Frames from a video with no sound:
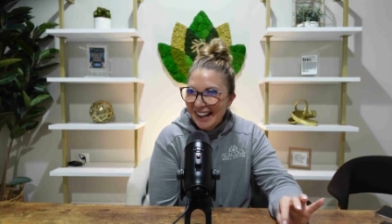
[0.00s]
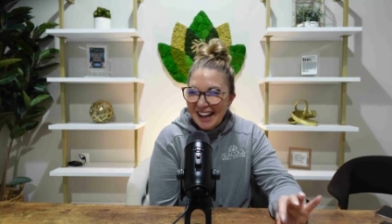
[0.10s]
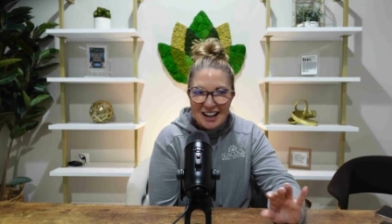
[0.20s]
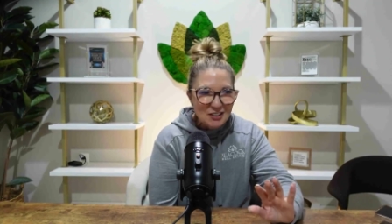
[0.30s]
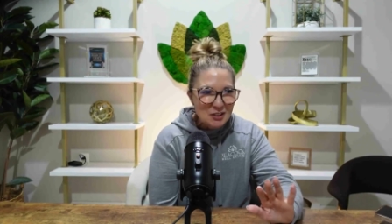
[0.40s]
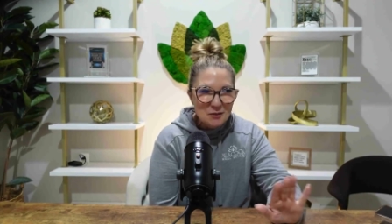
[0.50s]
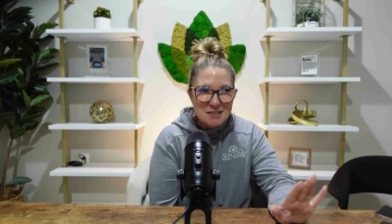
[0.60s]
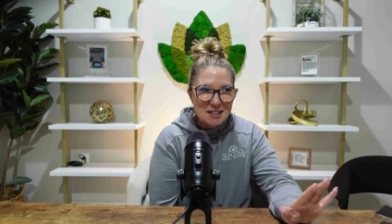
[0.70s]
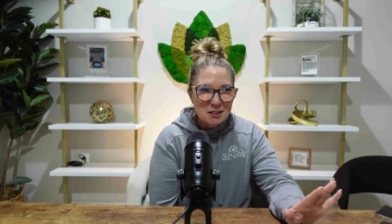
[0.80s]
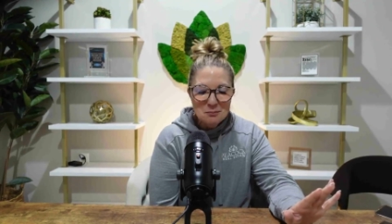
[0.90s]
everything
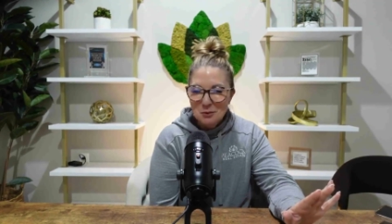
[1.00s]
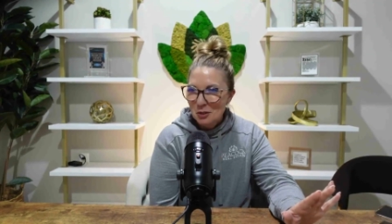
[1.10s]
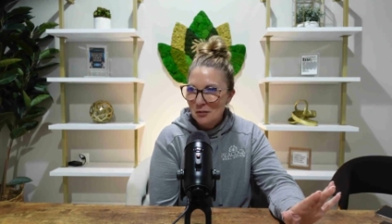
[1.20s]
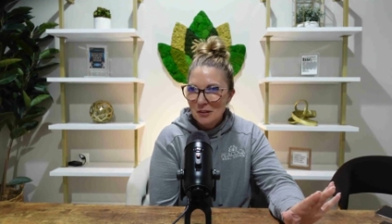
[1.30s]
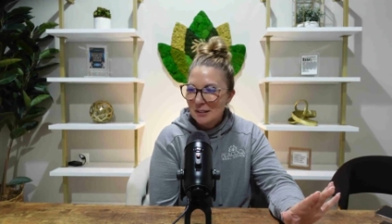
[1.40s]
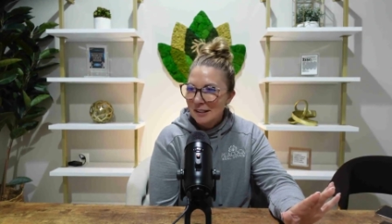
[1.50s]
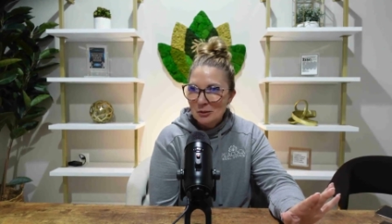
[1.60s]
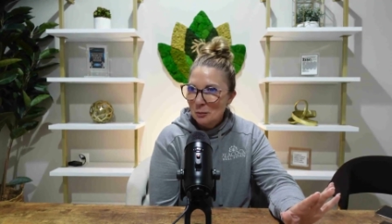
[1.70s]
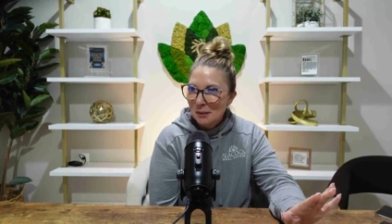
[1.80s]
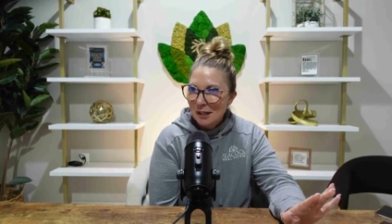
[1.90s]
was like in perfect like
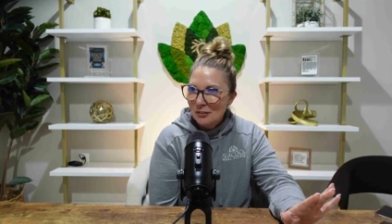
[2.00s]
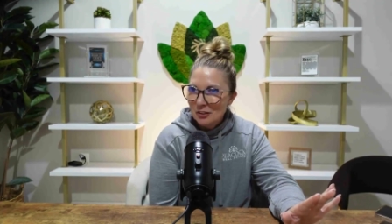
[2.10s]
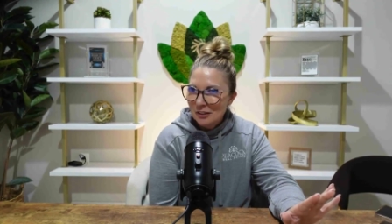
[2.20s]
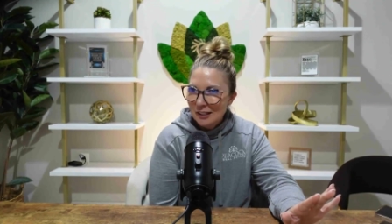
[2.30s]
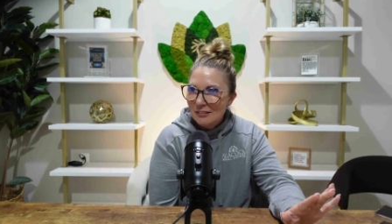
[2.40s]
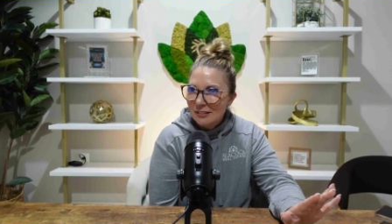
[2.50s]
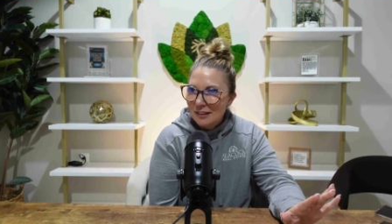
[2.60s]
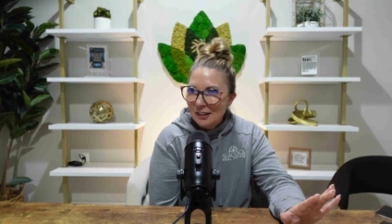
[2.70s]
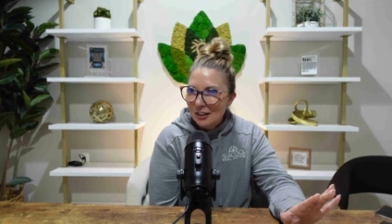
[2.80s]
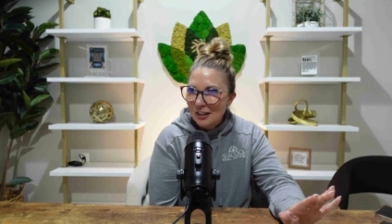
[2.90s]
nobody ever lived
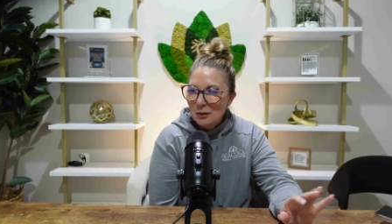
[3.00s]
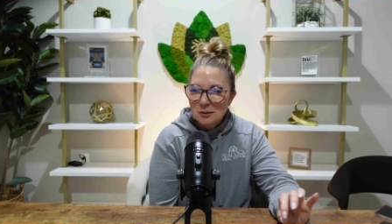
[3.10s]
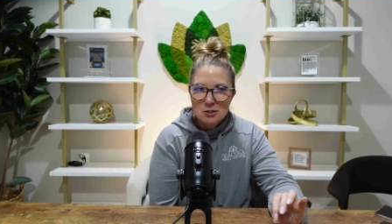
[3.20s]
there it was